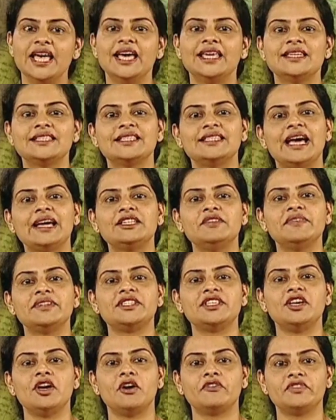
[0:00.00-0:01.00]
It is an
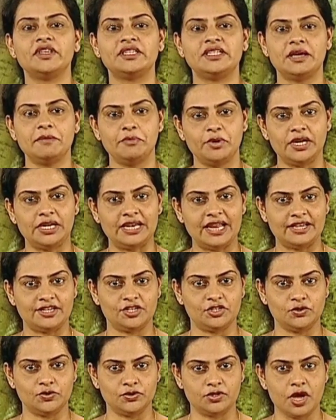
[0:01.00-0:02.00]
activity of the temperate
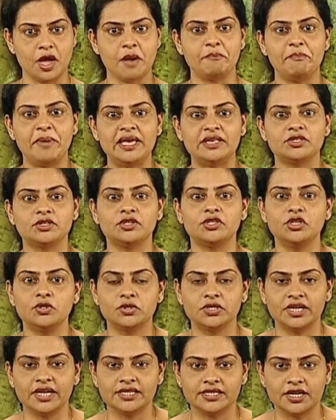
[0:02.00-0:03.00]
latitude based on
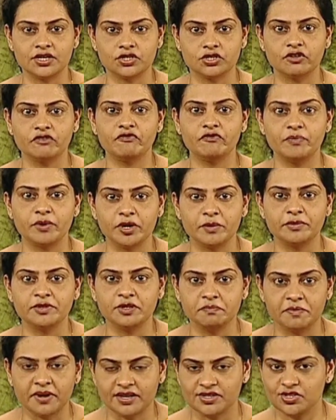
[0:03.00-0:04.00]
utilization of
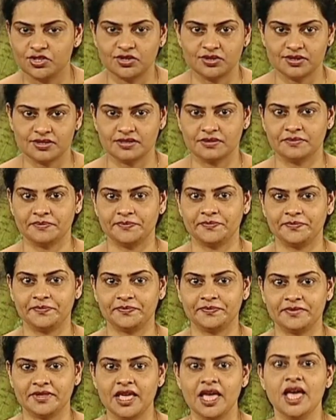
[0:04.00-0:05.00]
permanent pastures.
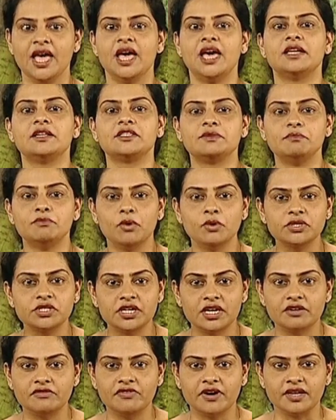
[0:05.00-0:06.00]
It is most
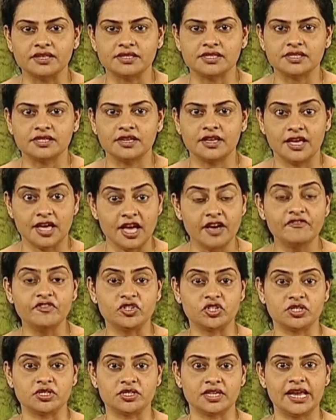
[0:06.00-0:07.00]
advanced,
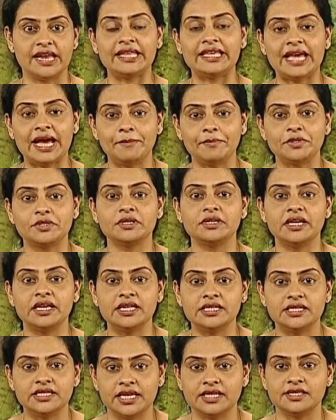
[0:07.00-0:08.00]
efficient, and
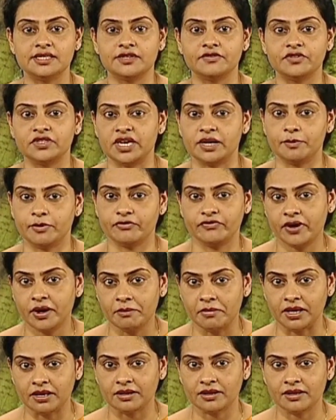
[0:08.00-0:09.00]
capital-intensive type of
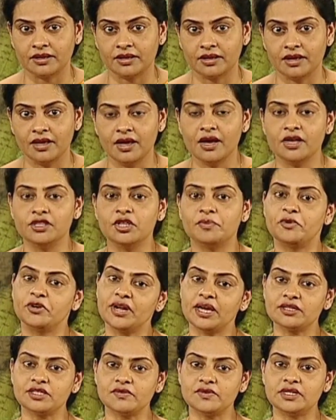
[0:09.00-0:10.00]
farming. The
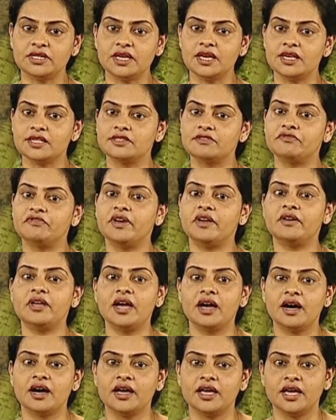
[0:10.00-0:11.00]
productivity is very
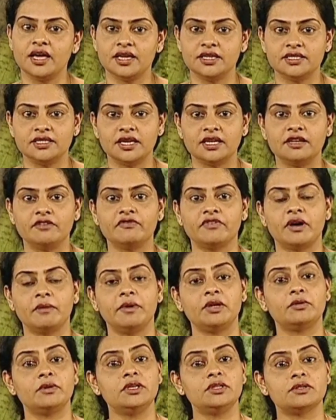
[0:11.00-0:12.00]
high in dairy
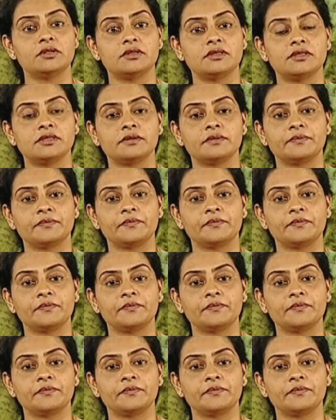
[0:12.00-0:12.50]
farming regions.